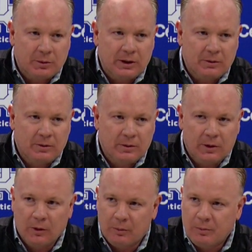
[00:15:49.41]
I mean,
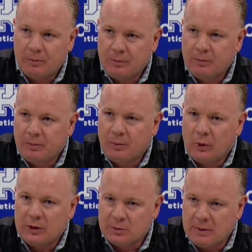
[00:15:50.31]
you know,
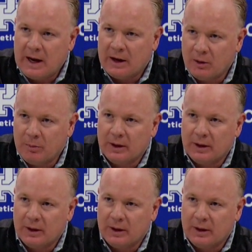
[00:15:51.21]
points matter.